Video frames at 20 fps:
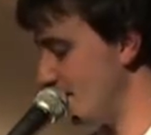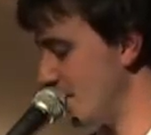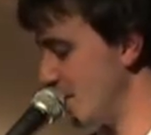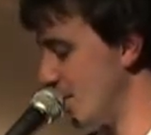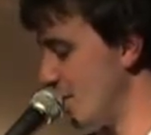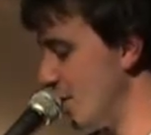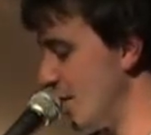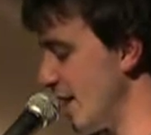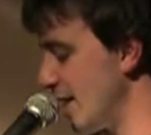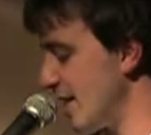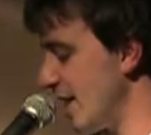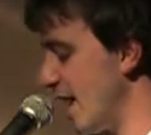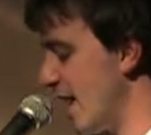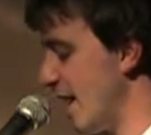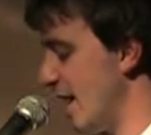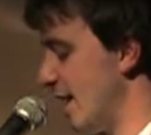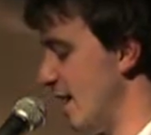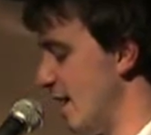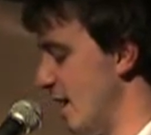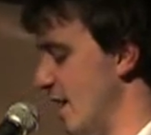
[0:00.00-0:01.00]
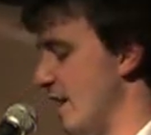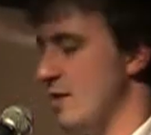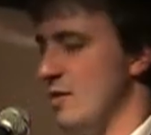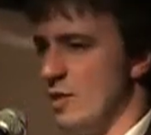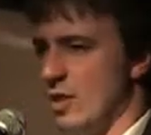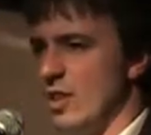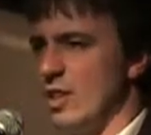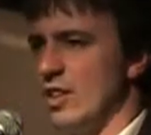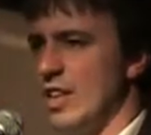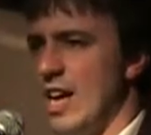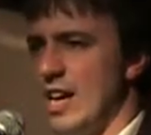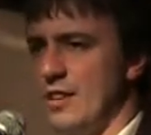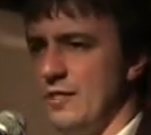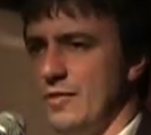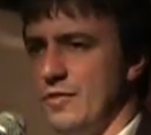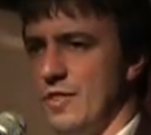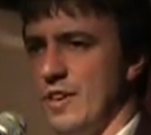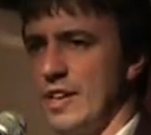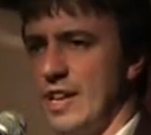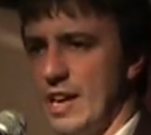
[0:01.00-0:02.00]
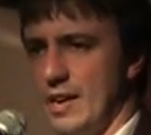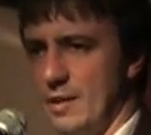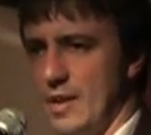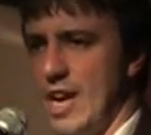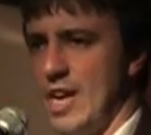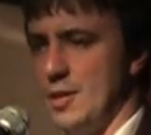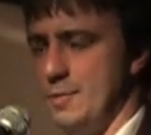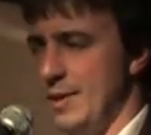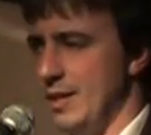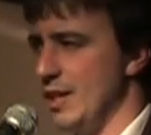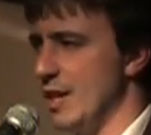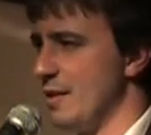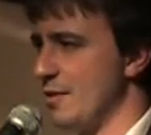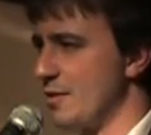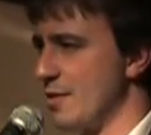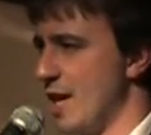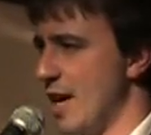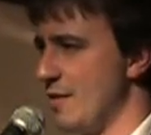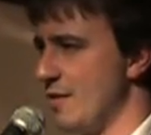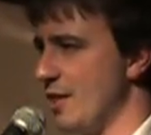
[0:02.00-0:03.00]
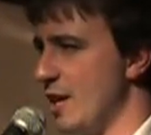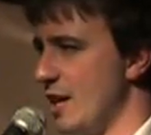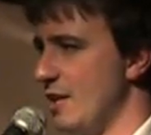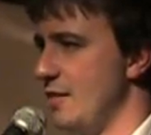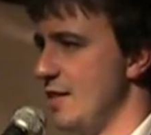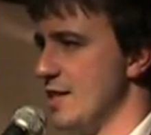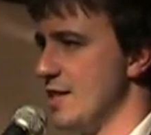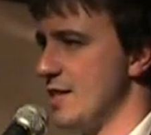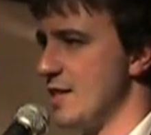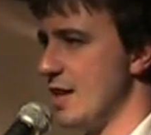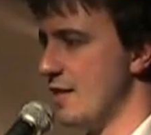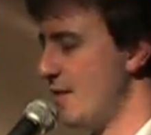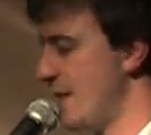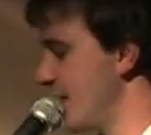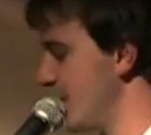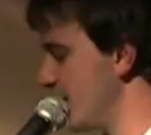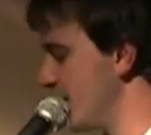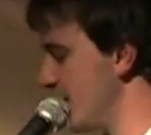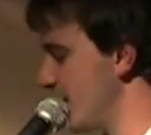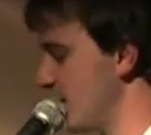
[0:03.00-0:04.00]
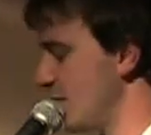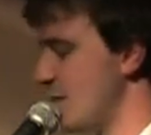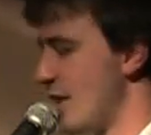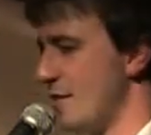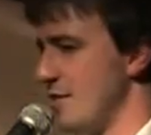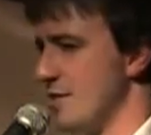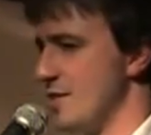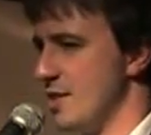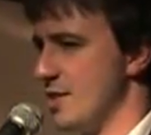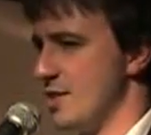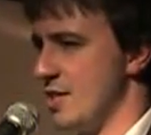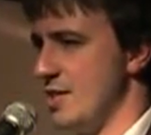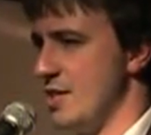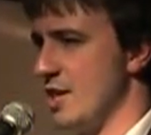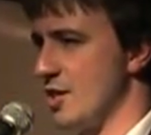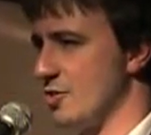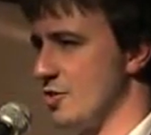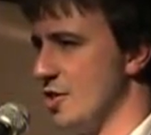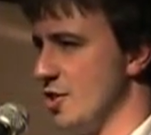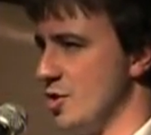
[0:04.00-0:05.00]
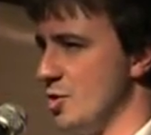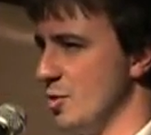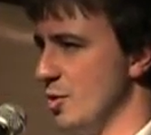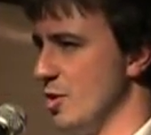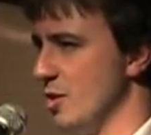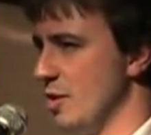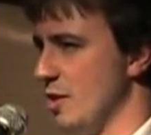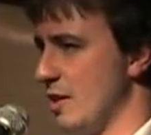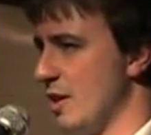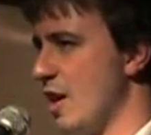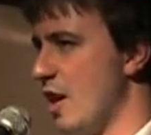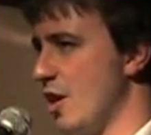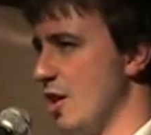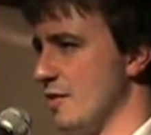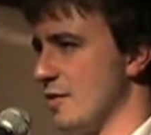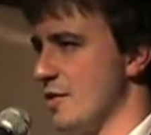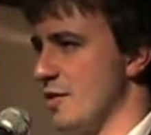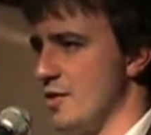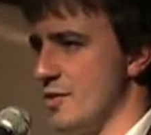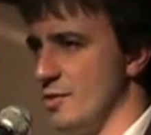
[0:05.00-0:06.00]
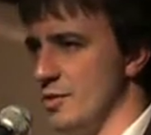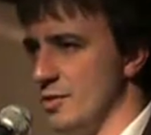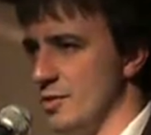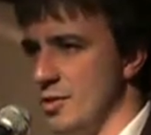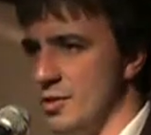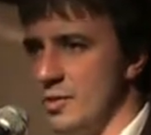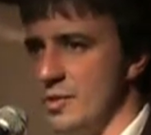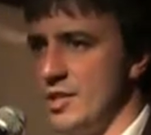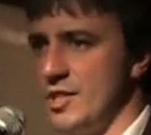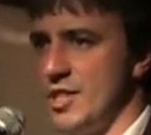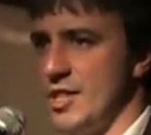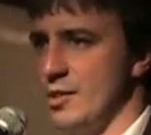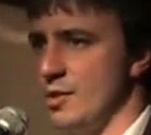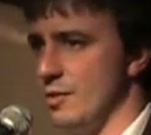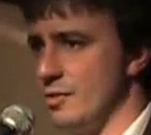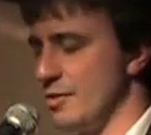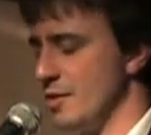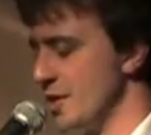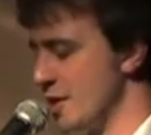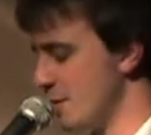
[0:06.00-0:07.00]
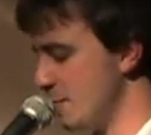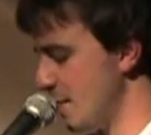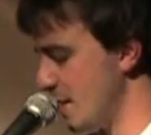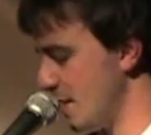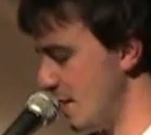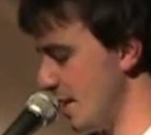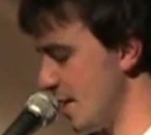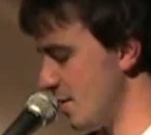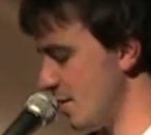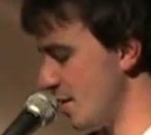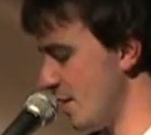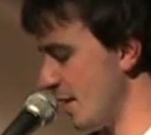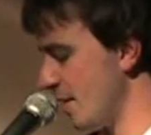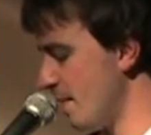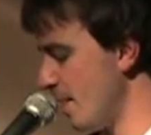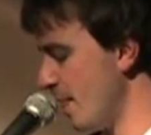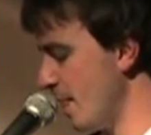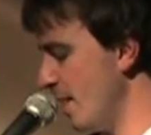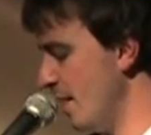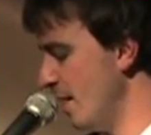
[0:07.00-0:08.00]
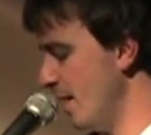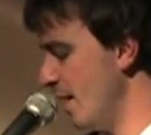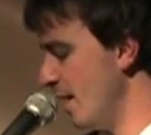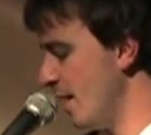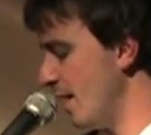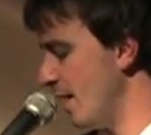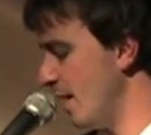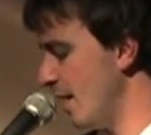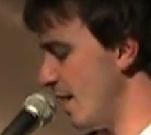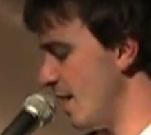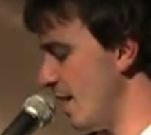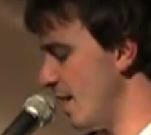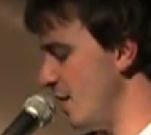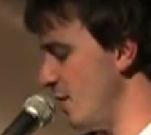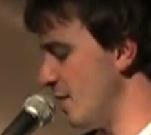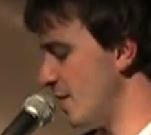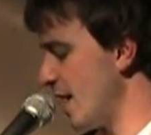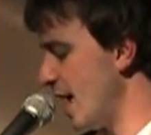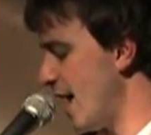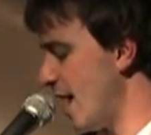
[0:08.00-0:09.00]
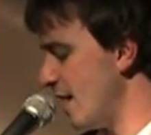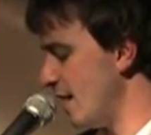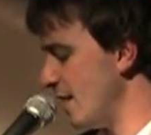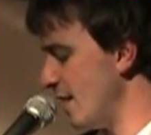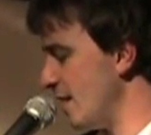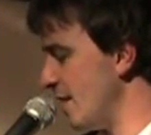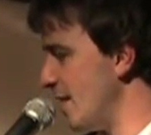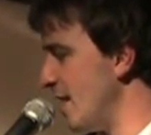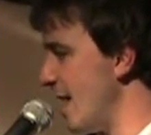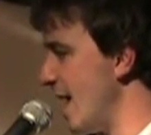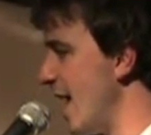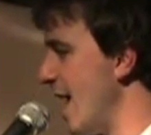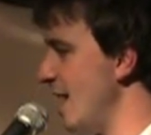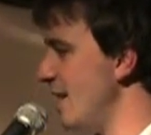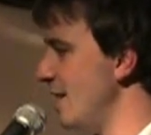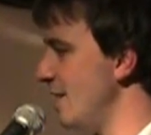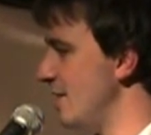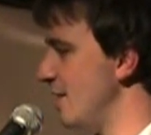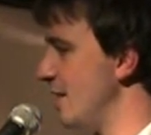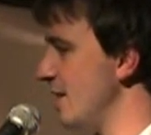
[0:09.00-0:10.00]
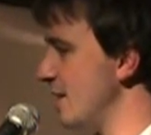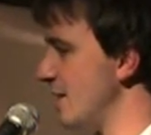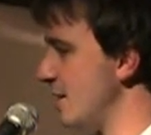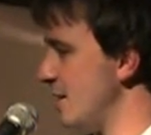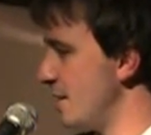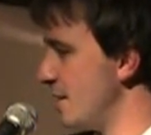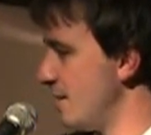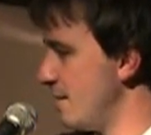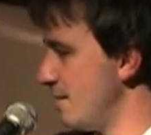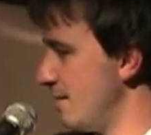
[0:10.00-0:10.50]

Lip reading: So you get that at a lot of, again, H.P. Lovecraft, a lot of his stuff has references to dark ritual, Call of Cthulhu and Shadow over Innsmouth and that sort of thing. You've got the end of this.